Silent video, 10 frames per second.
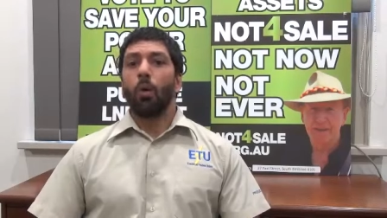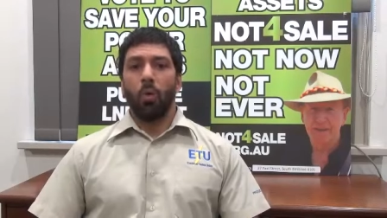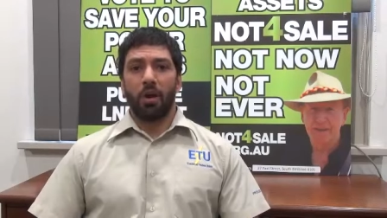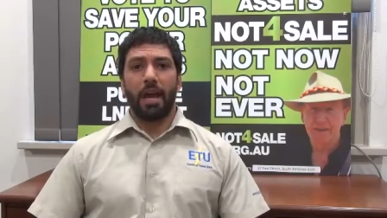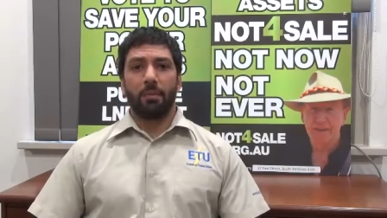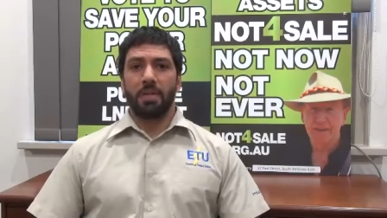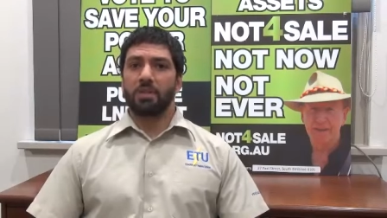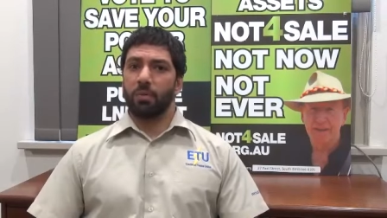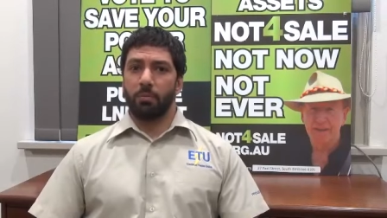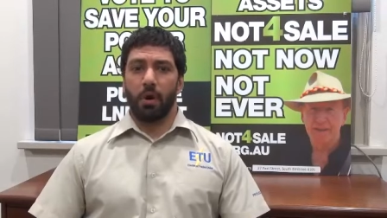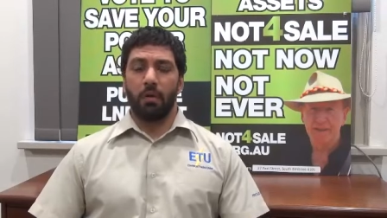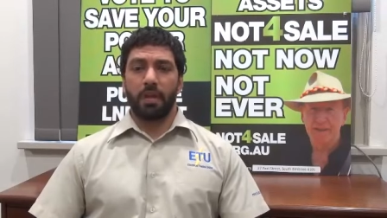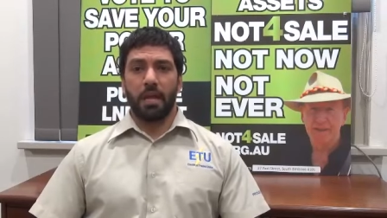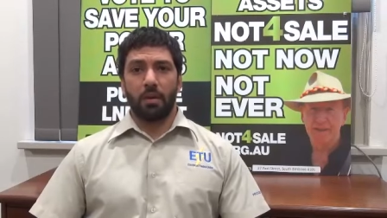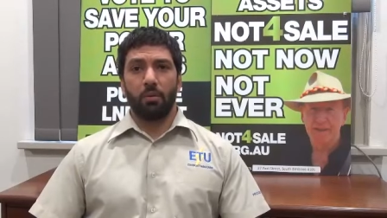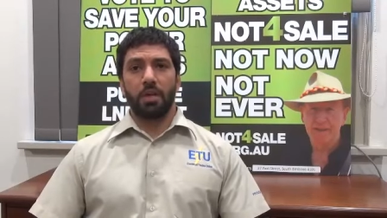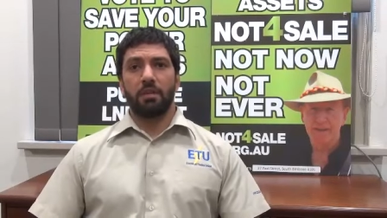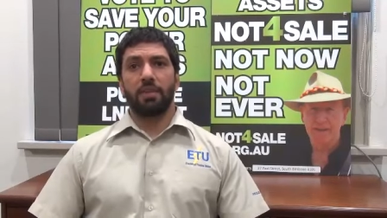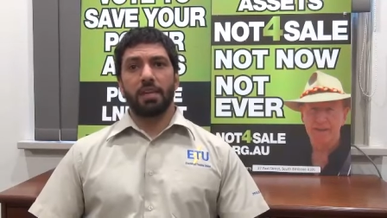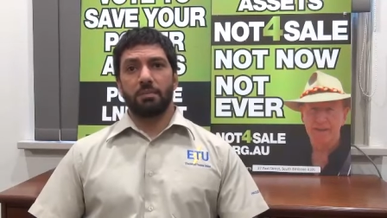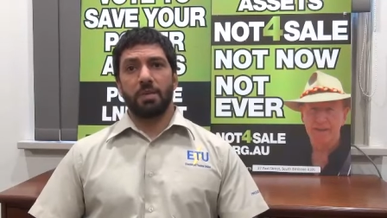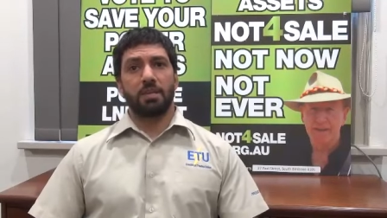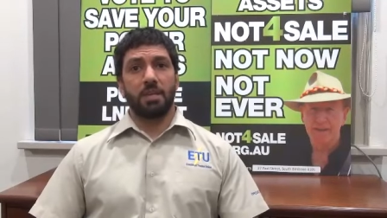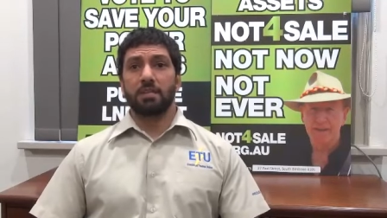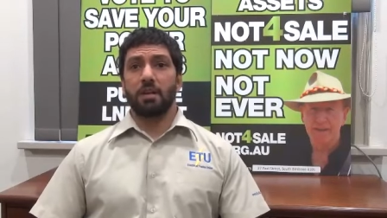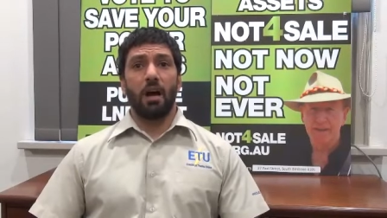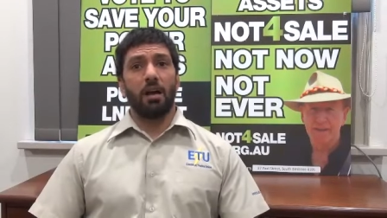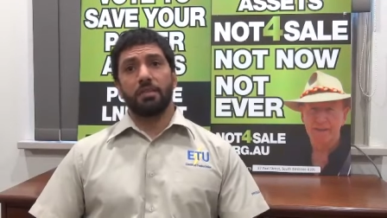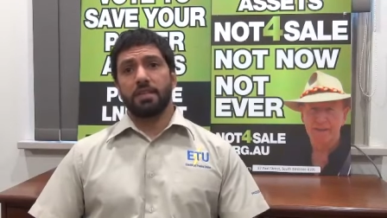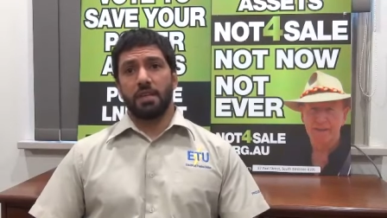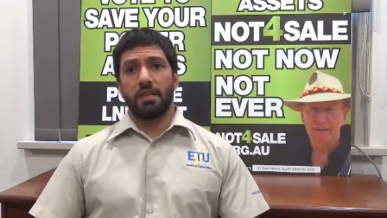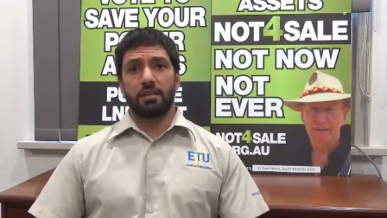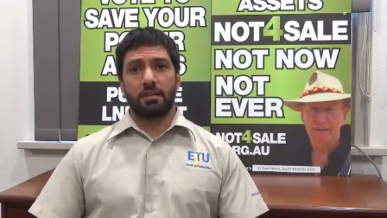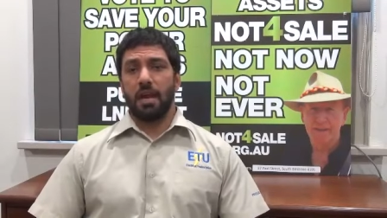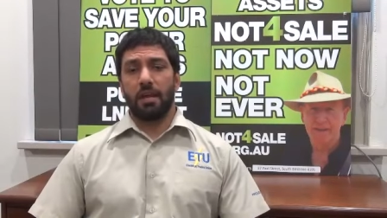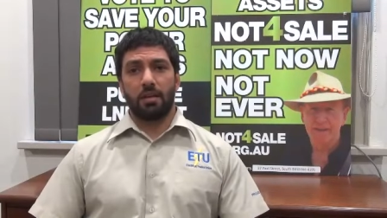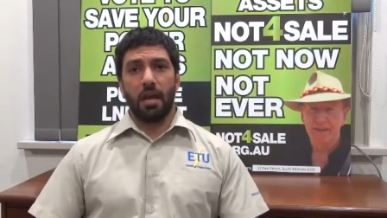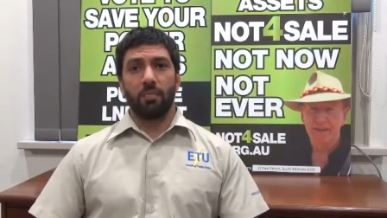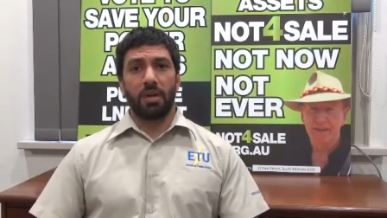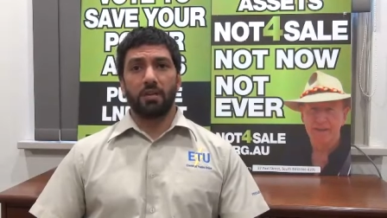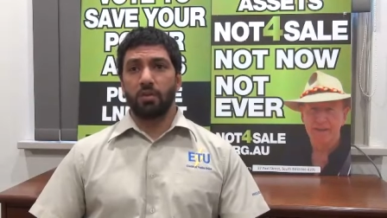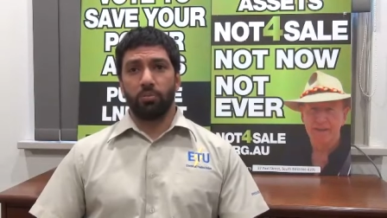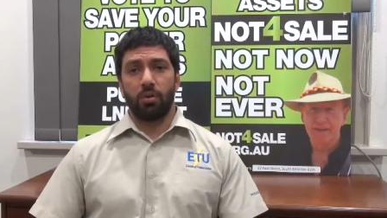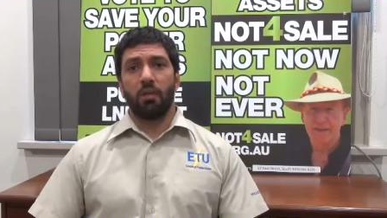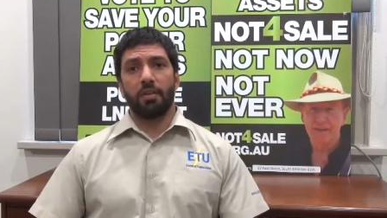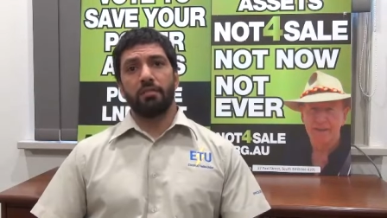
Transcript: What happens with private equity investments is that overseas companies or private